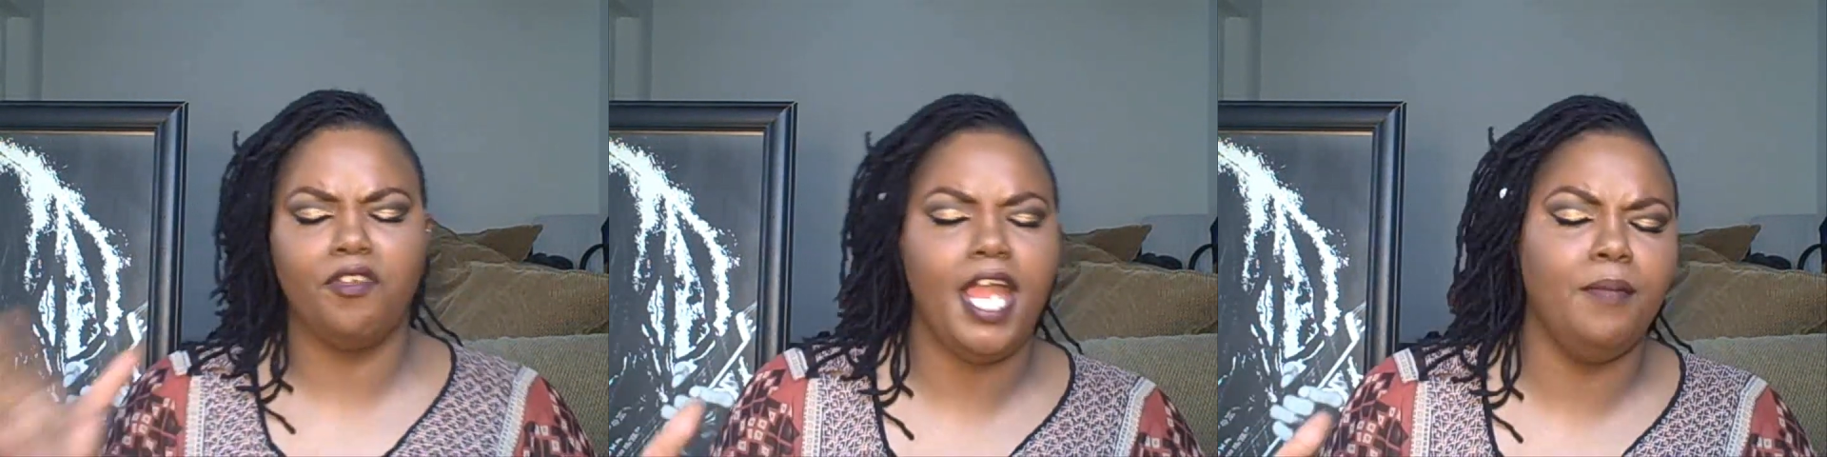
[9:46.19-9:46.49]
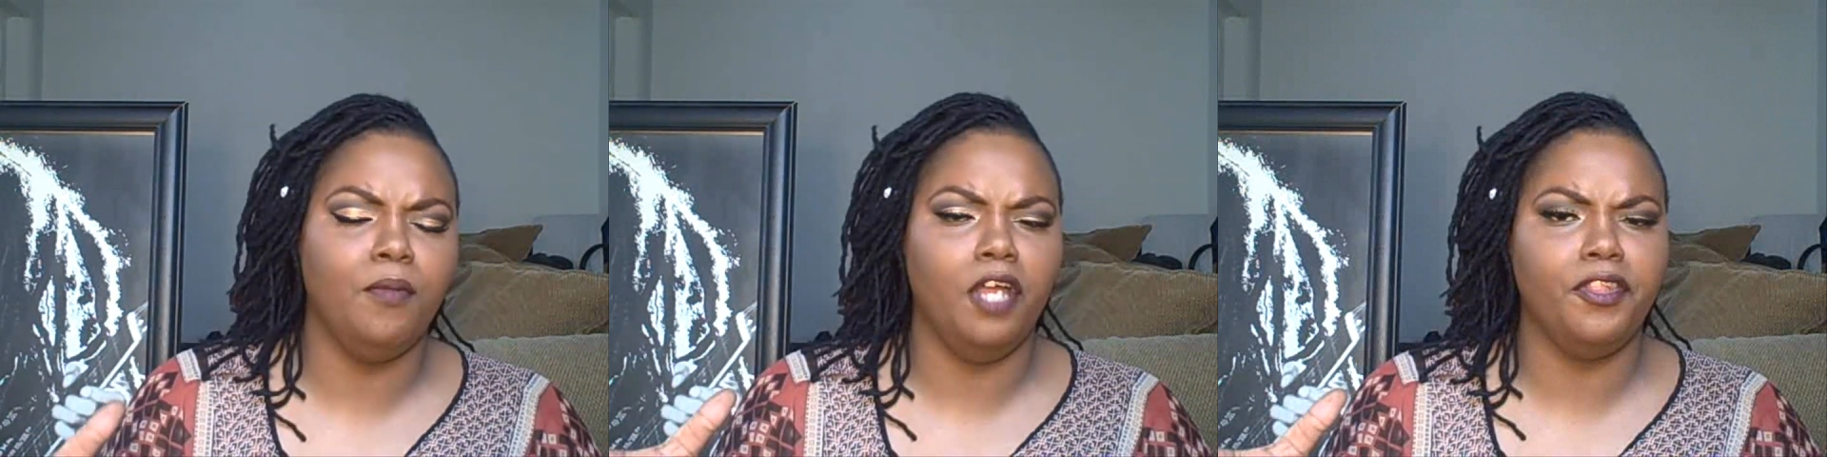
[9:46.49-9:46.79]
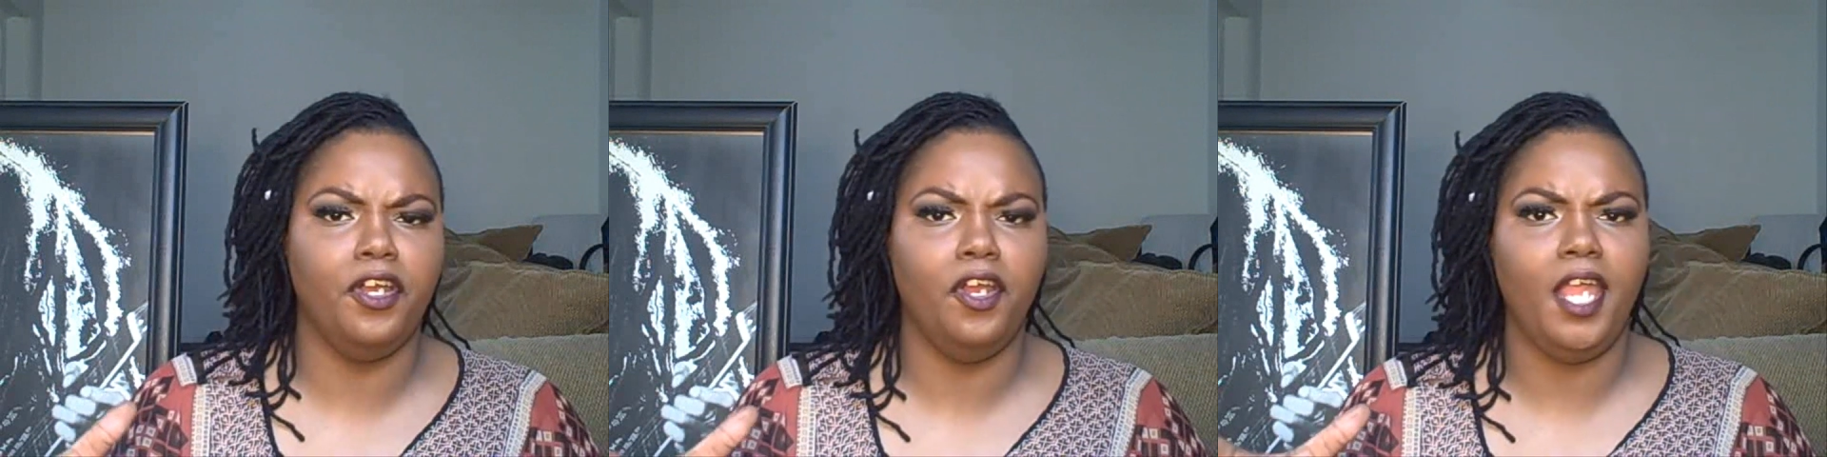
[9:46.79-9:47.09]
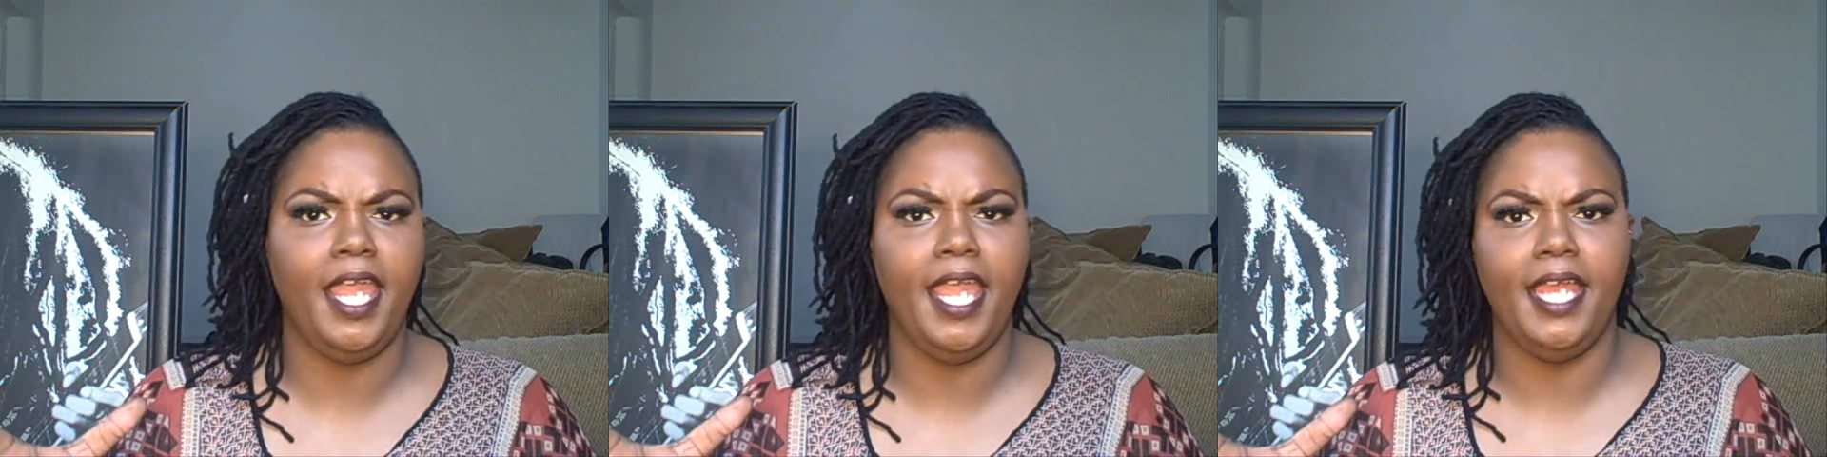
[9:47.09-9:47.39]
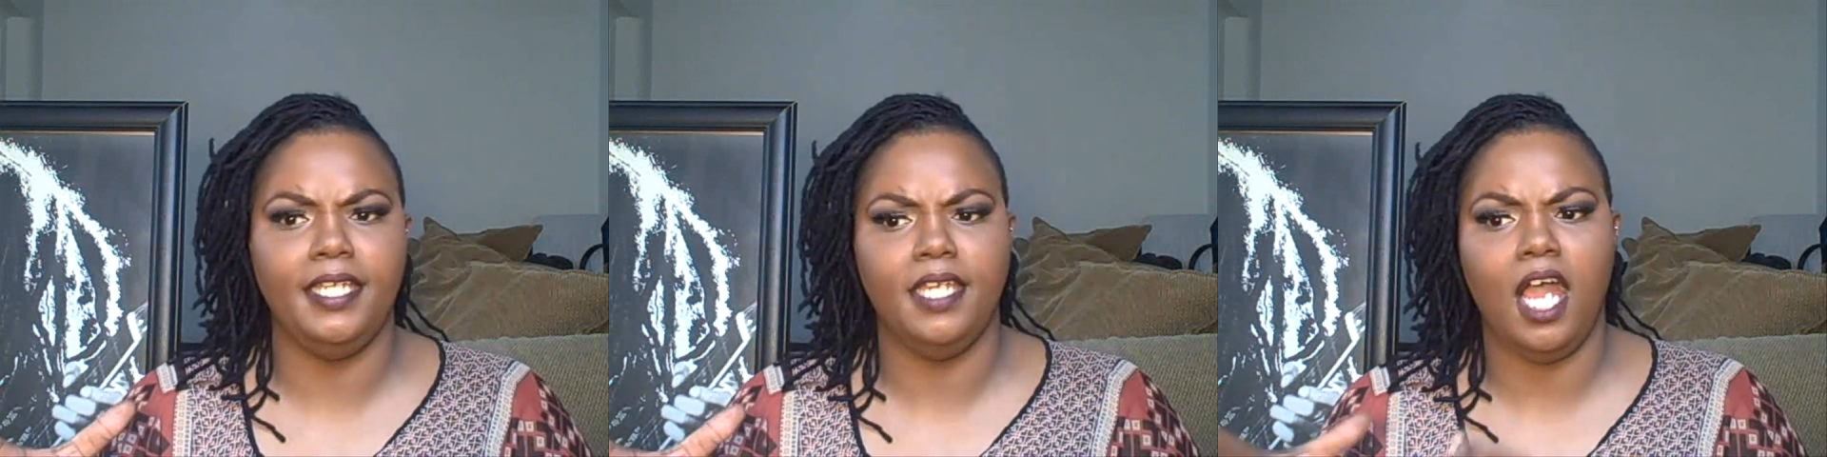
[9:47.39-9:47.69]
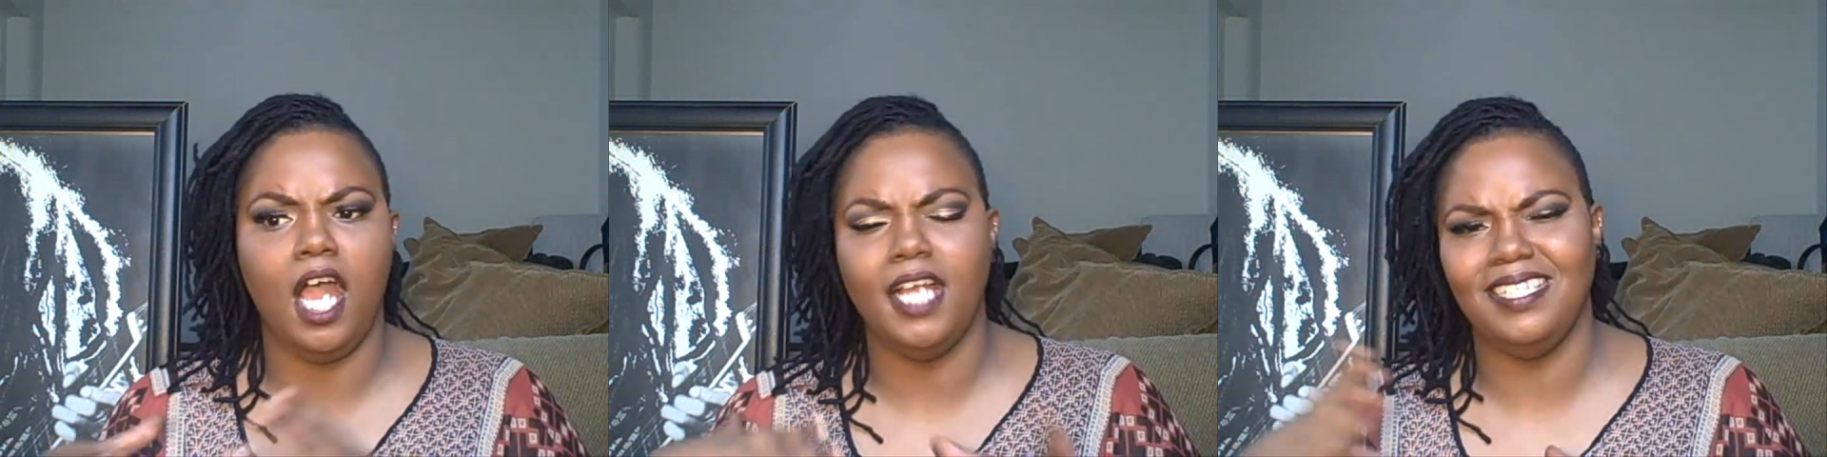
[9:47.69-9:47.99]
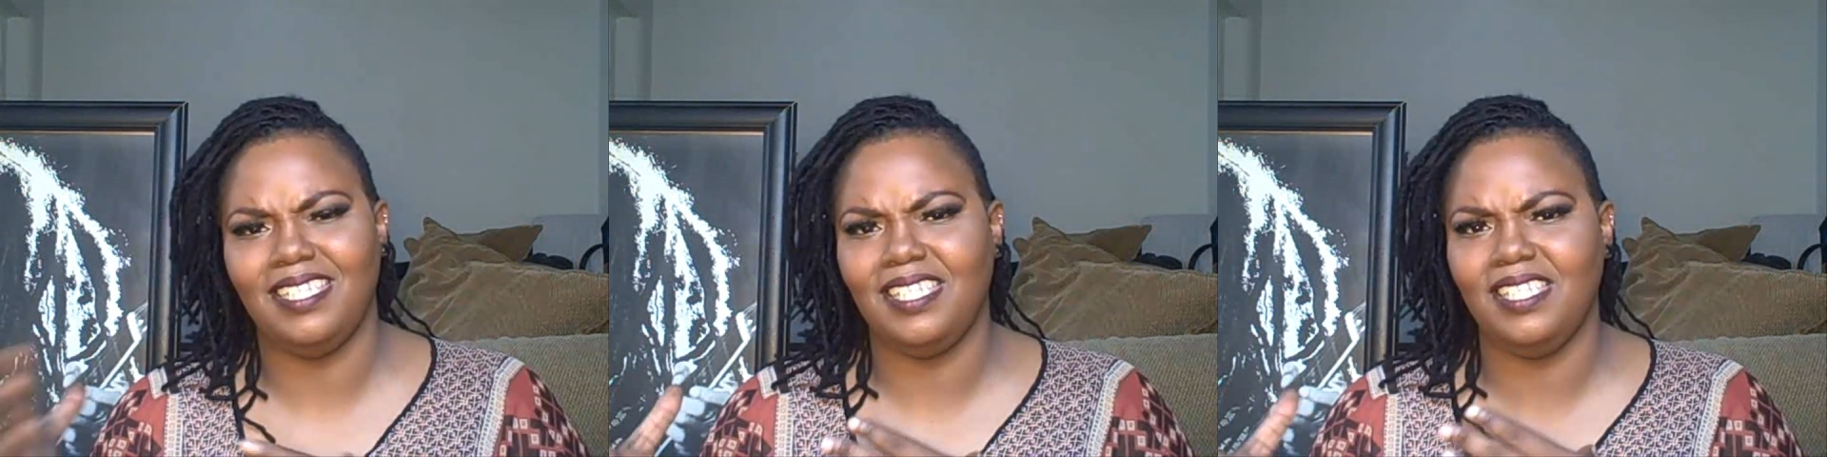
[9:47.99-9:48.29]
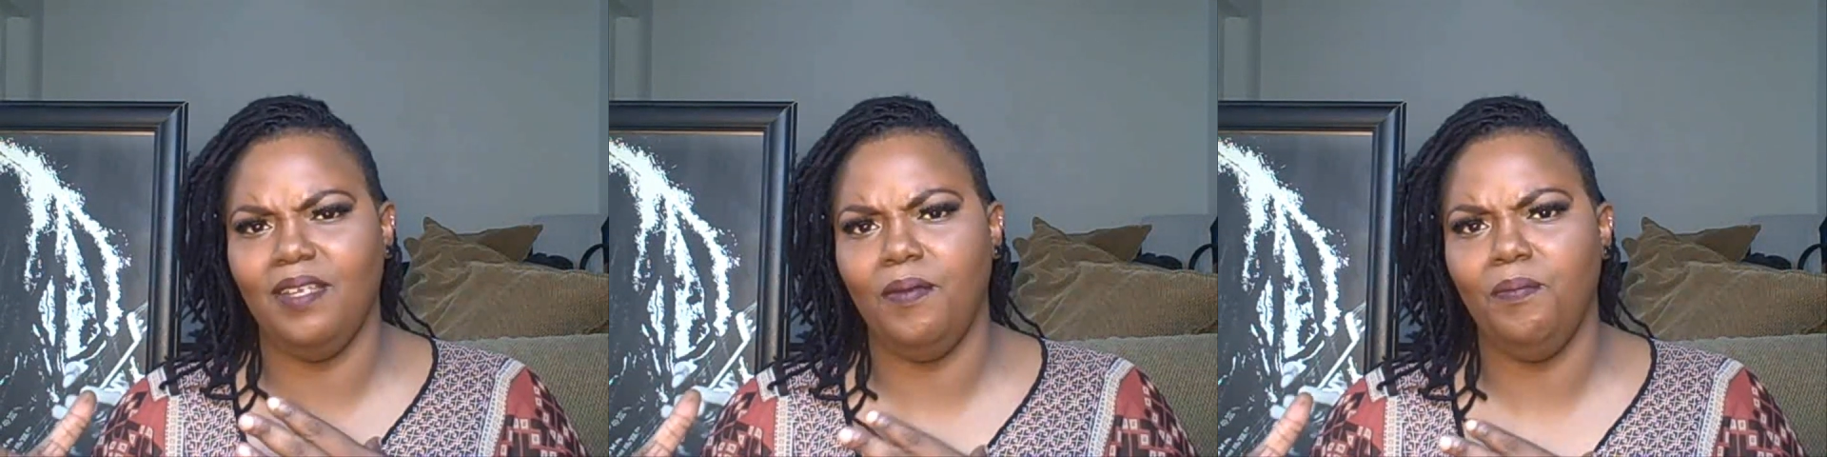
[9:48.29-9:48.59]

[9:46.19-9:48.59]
grandmother and aunts